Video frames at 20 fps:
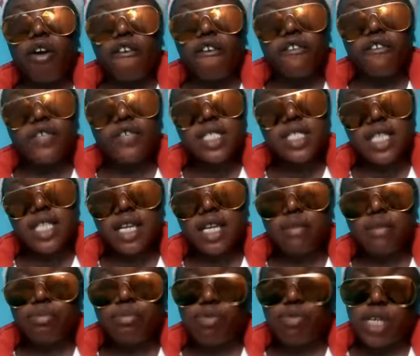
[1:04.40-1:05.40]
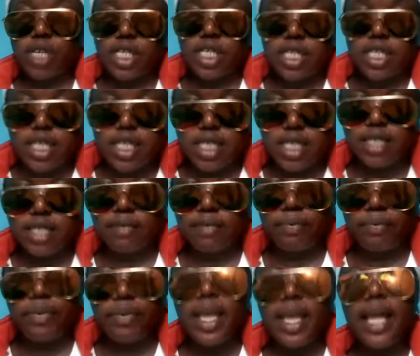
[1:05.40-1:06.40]
of
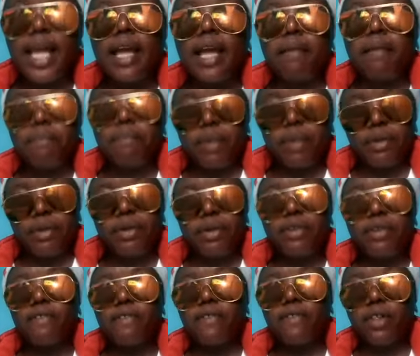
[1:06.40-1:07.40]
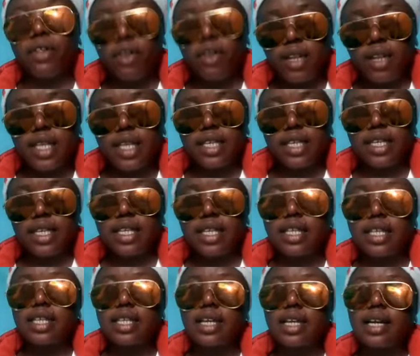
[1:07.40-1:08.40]
celebration, a period of
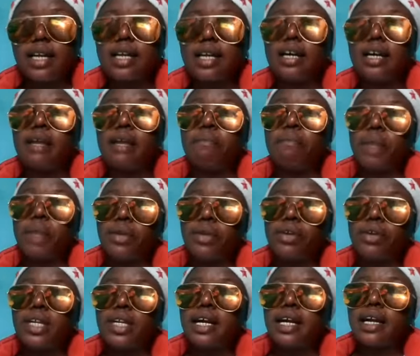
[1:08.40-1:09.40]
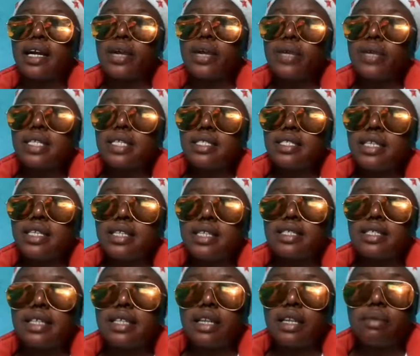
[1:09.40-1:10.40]
holiday, a period that
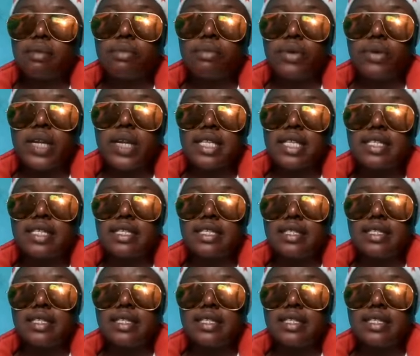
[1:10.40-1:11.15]
Christians celebrate